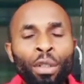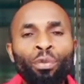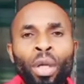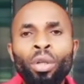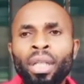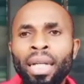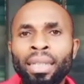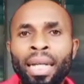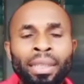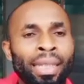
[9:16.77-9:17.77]
If we are looking
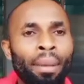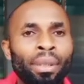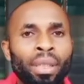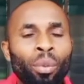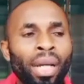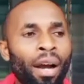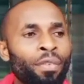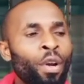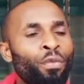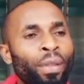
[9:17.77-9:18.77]
at that, that means that we
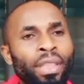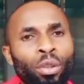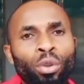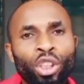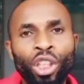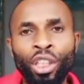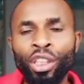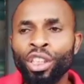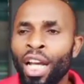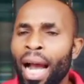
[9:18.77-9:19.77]
have physical
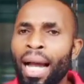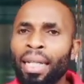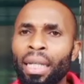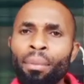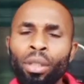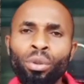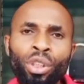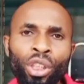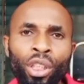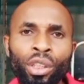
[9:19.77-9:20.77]
change and chemical
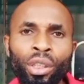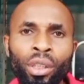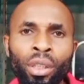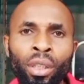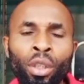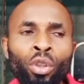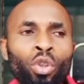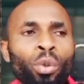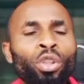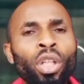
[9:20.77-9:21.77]
change.
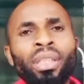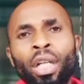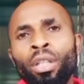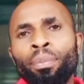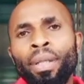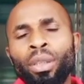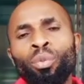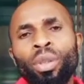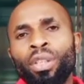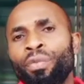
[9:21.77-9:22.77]
So you just tell the
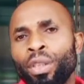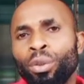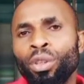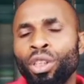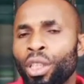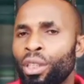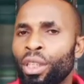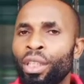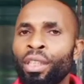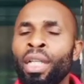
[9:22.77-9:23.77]
person what the physical change
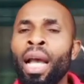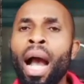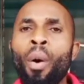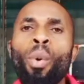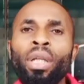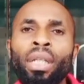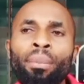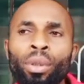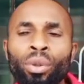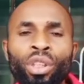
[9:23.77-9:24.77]
is and what the
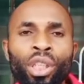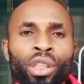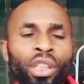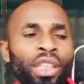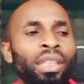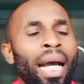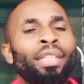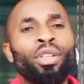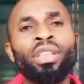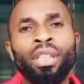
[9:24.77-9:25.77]
chemical change is,
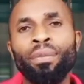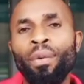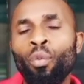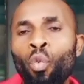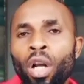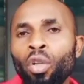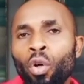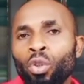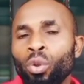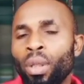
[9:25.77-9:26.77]
and just give 1
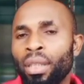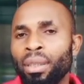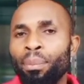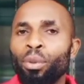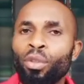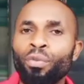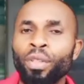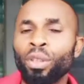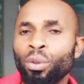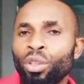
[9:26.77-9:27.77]
or 2 examples of
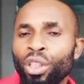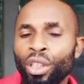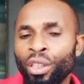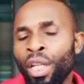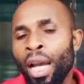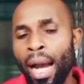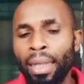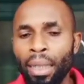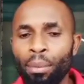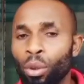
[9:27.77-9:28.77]
physical change
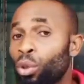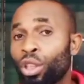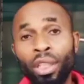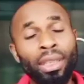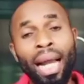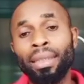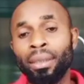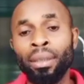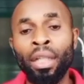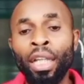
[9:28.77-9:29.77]
and chemical change. That
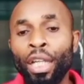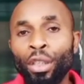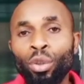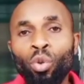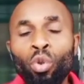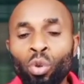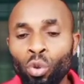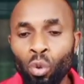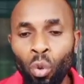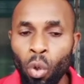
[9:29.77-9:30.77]
is
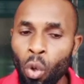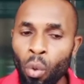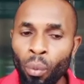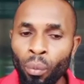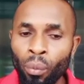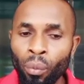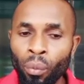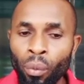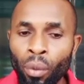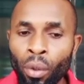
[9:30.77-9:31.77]
good to go.
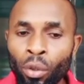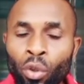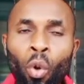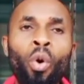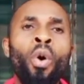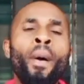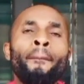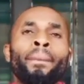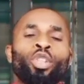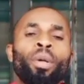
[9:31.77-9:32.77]

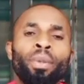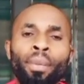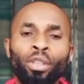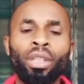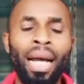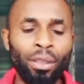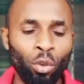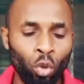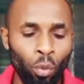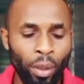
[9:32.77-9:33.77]
So sublimation has
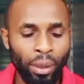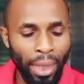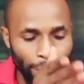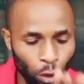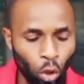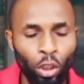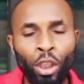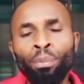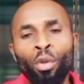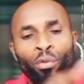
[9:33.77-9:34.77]
to do with a
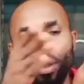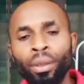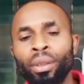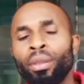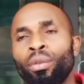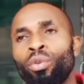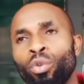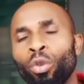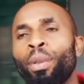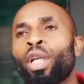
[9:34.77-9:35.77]
solid moving
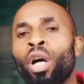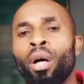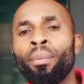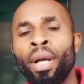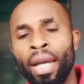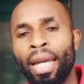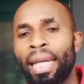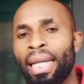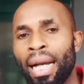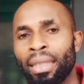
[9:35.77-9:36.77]
to become
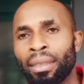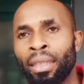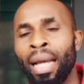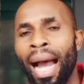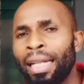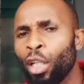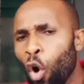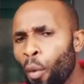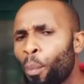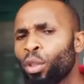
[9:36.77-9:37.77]
a gas, and the
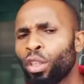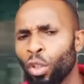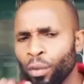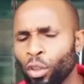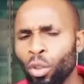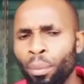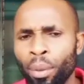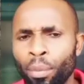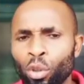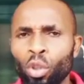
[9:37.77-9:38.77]
opposite of this
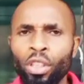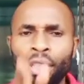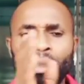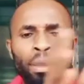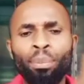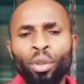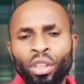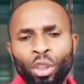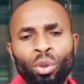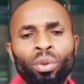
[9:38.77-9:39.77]
sublimation is
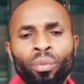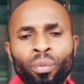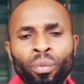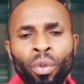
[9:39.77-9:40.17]
deposition.